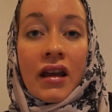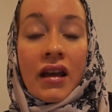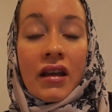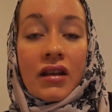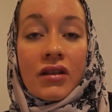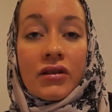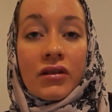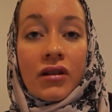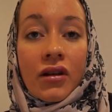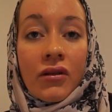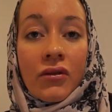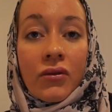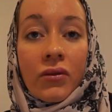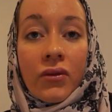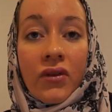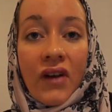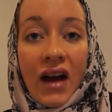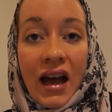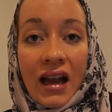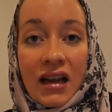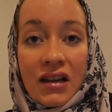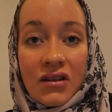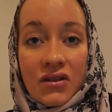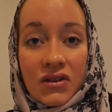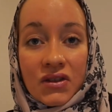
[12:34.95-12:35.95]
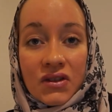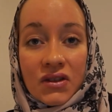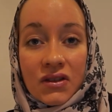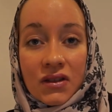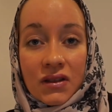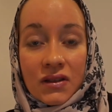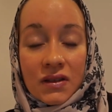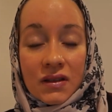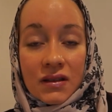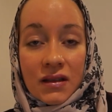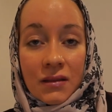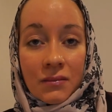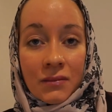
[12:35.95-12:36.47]
you know, value
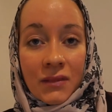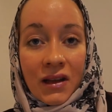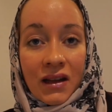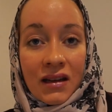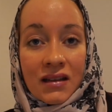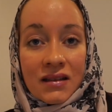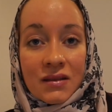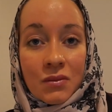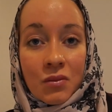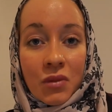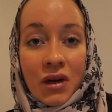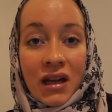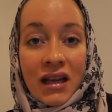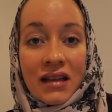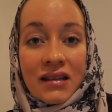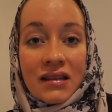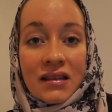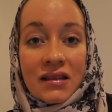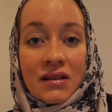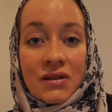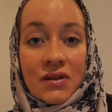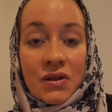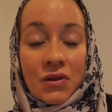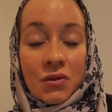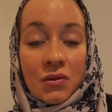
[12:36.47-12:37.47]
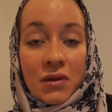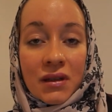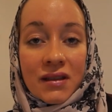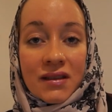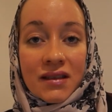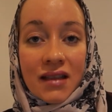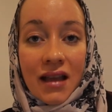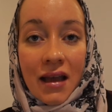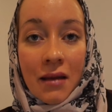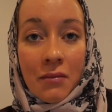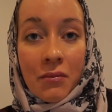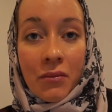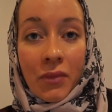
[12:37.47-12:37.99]
system that is placing so much
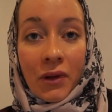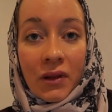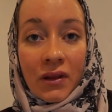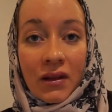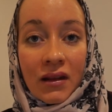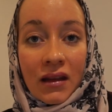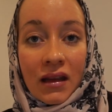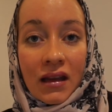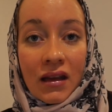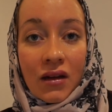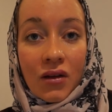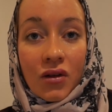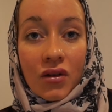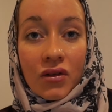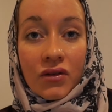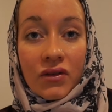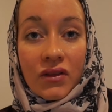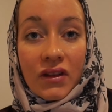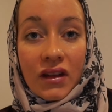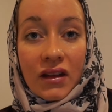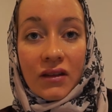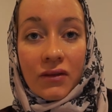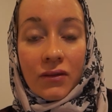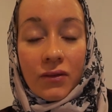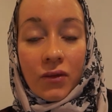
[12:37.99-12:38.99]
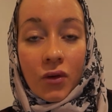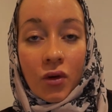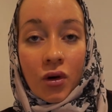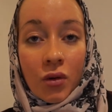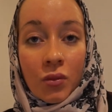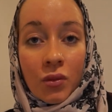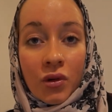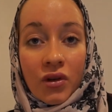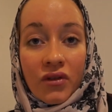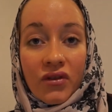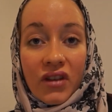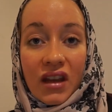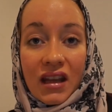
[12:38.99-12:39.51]
empathy on the form
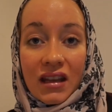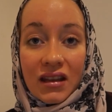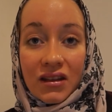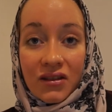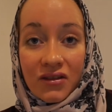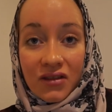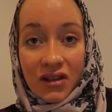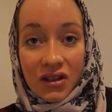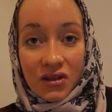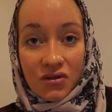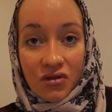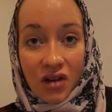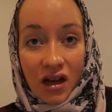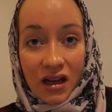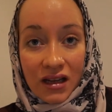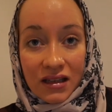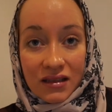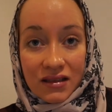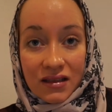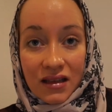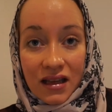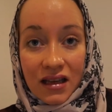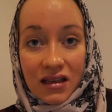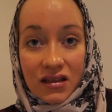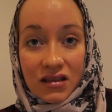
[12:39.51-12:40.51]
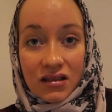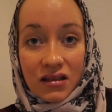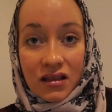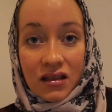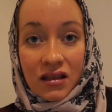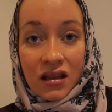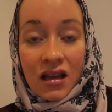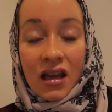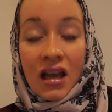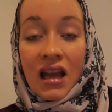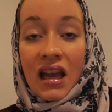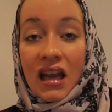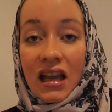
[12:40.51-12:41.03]
of individualization,
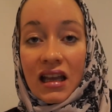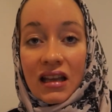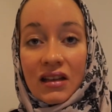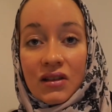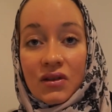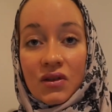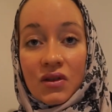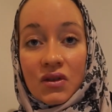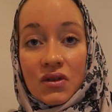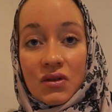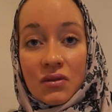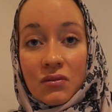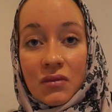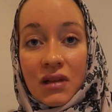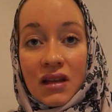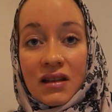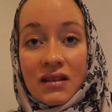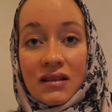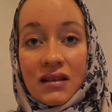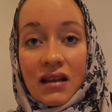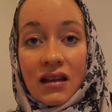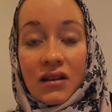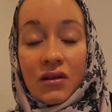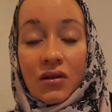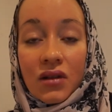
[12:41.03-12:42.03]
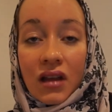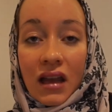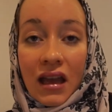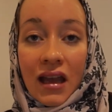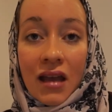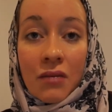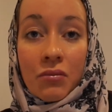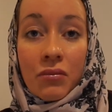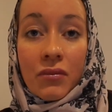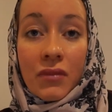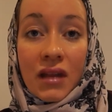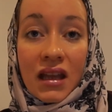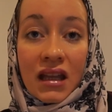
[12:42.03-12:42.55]
it also means that,
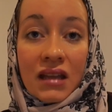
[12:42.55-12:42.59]
okay,